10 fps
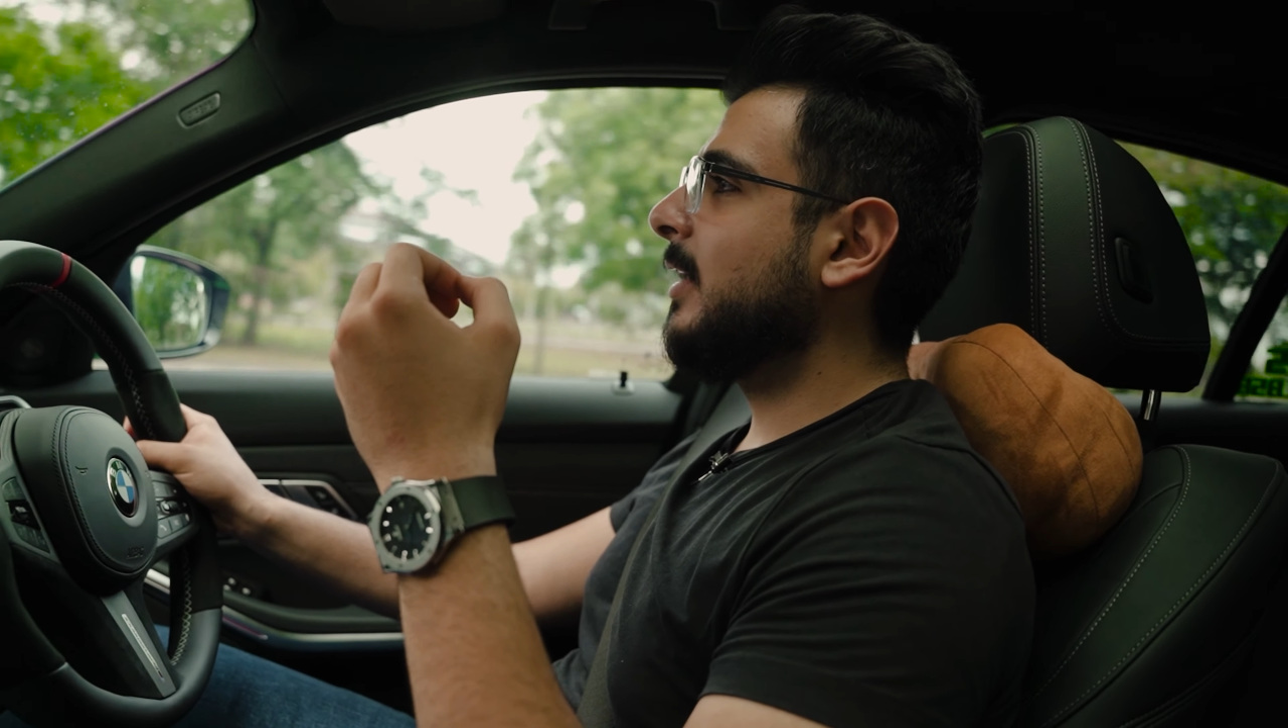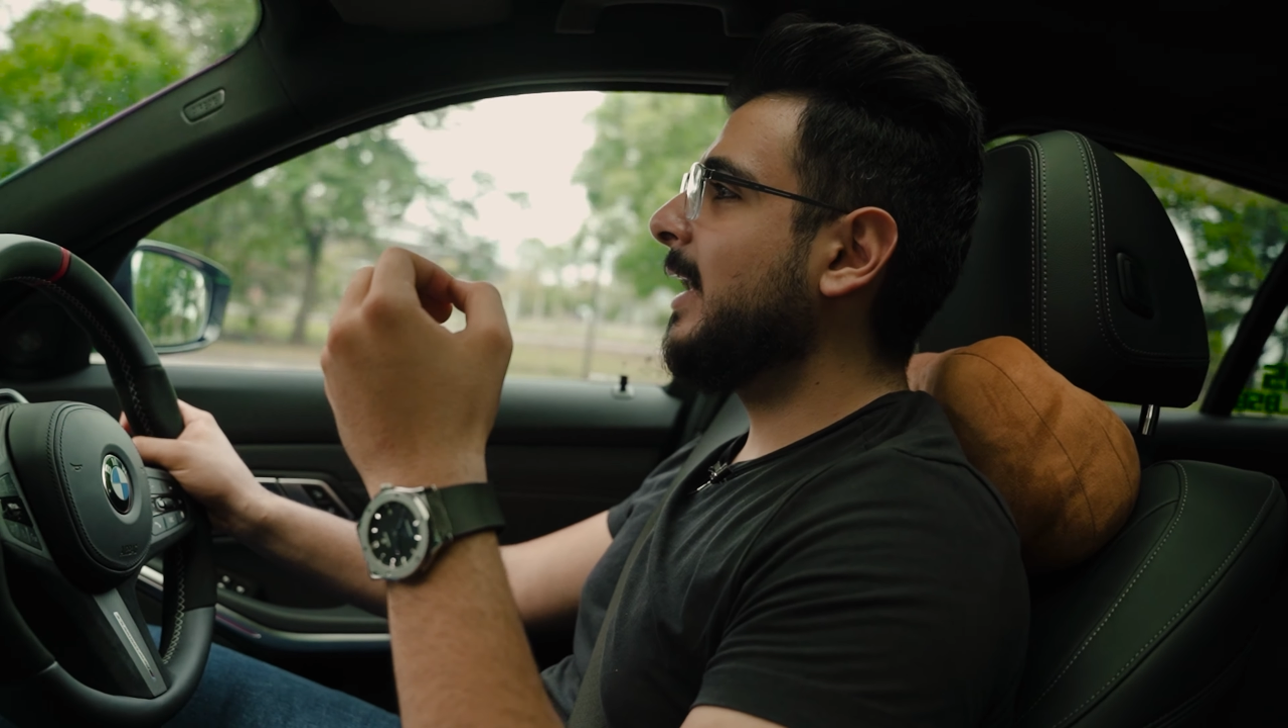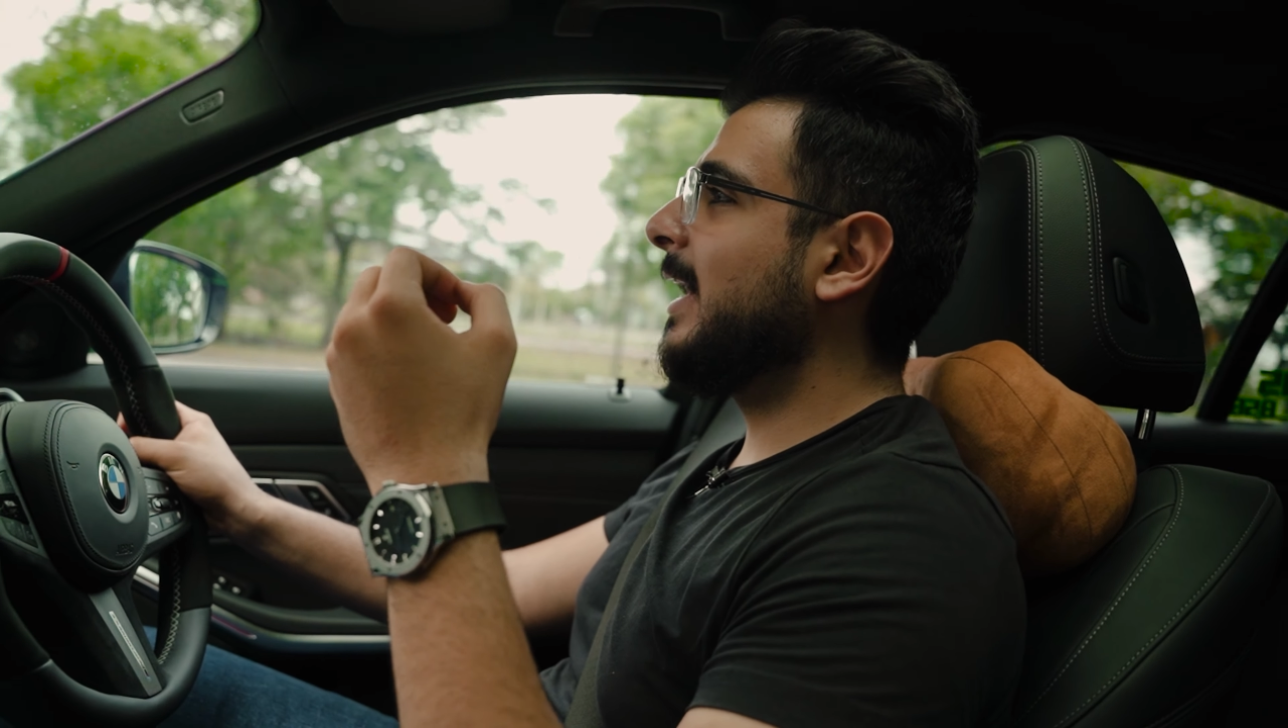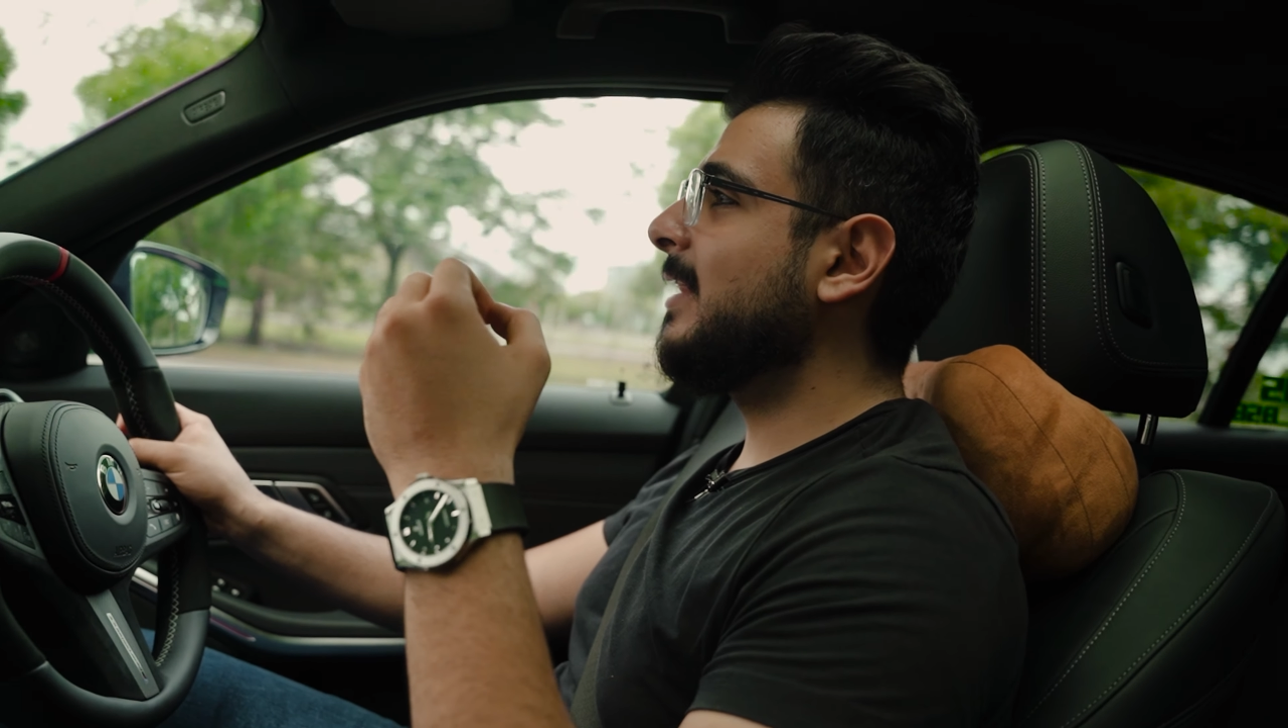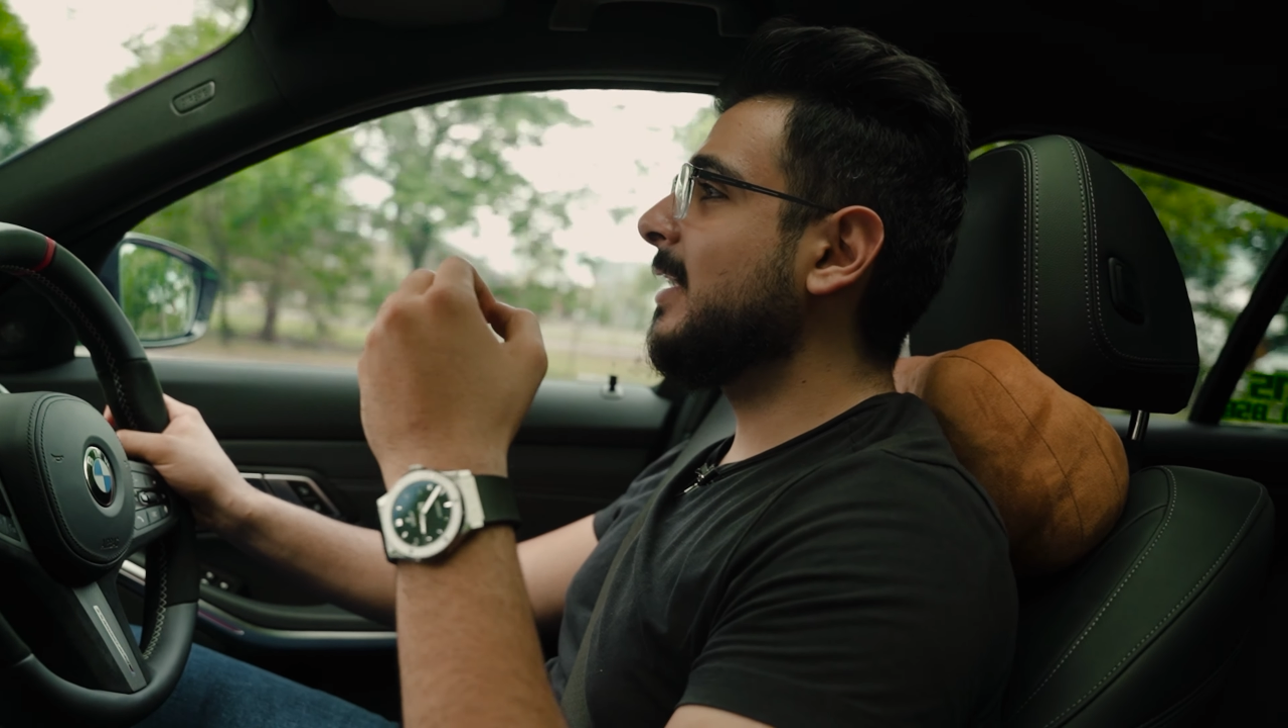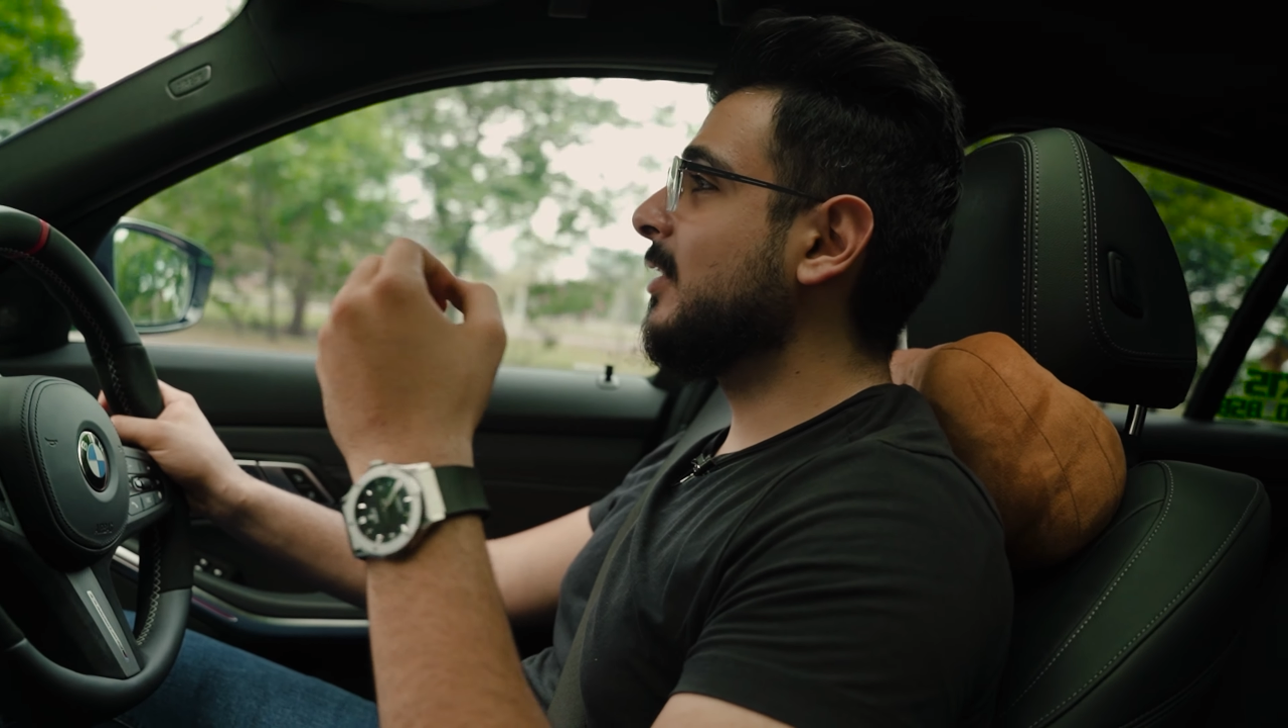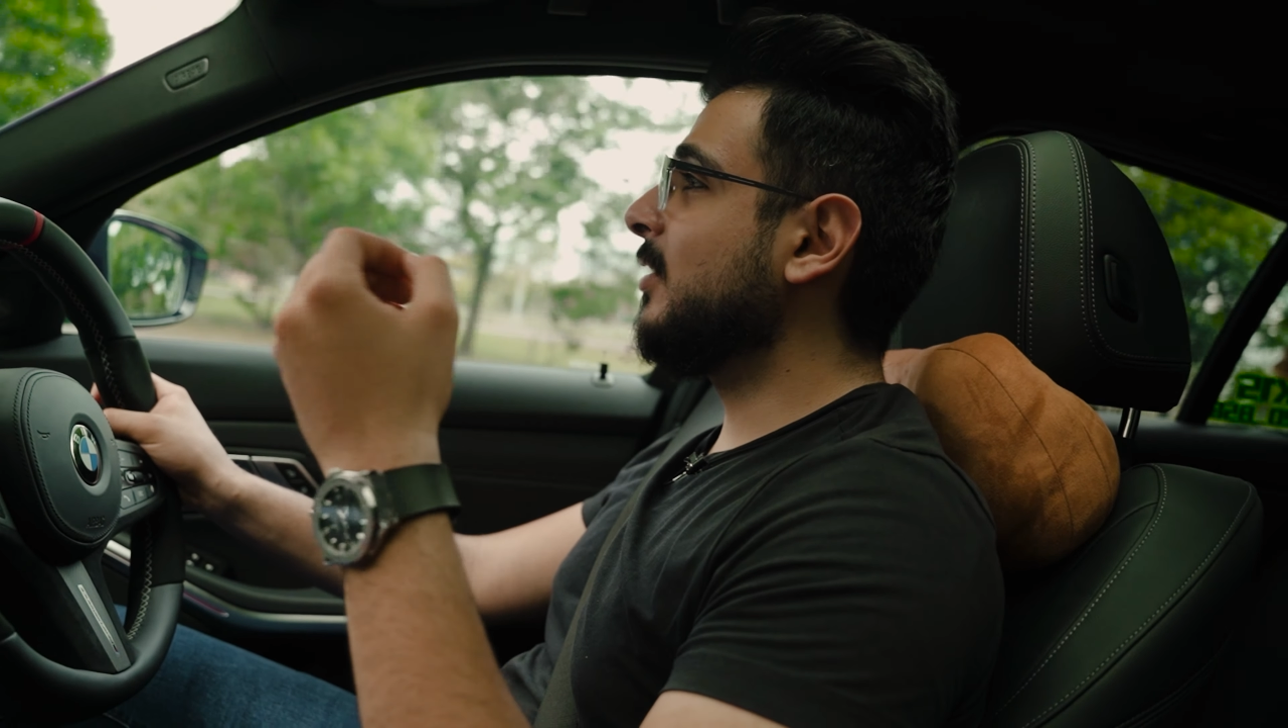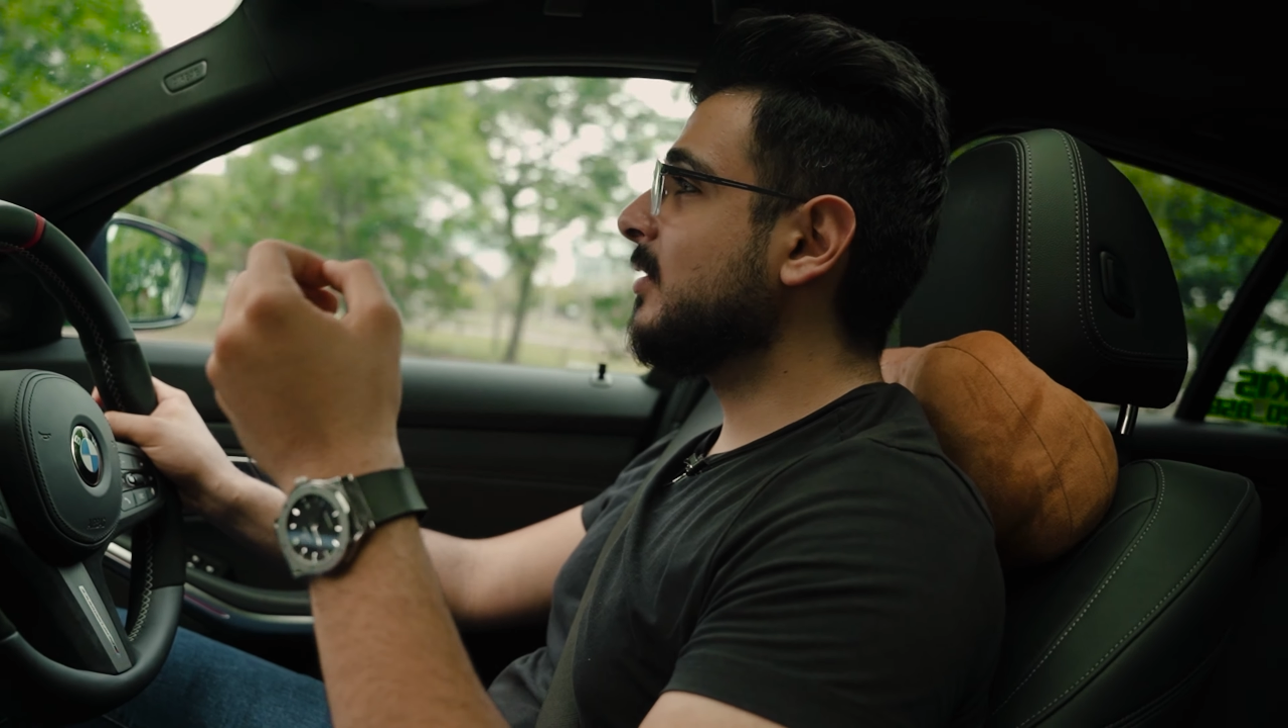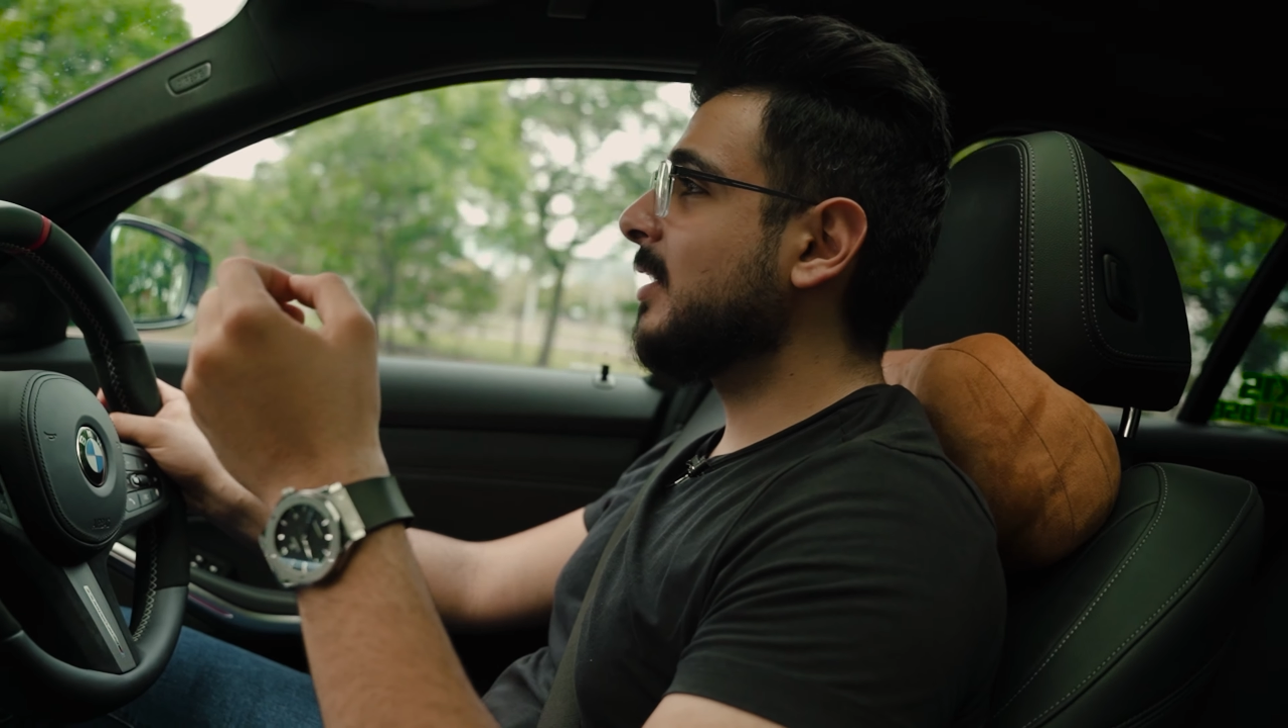head at all